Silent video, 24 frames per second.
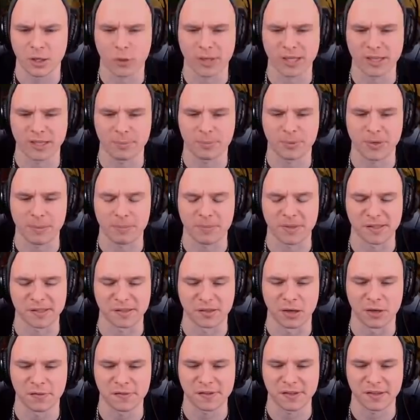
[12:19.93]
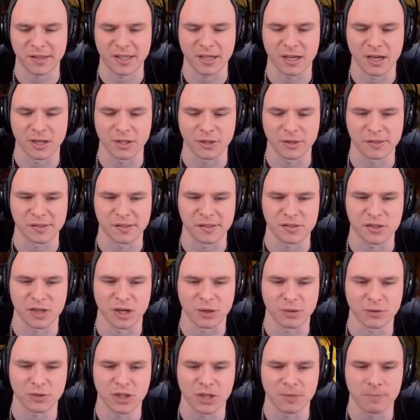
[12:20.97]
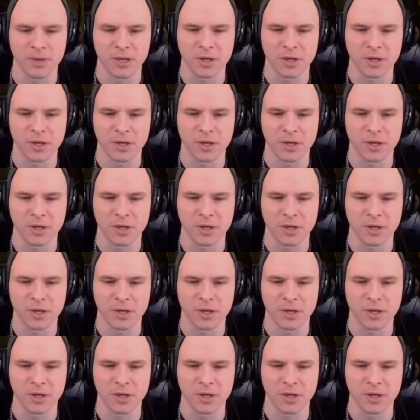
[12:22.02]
prep this off so they can't use this jungle gym.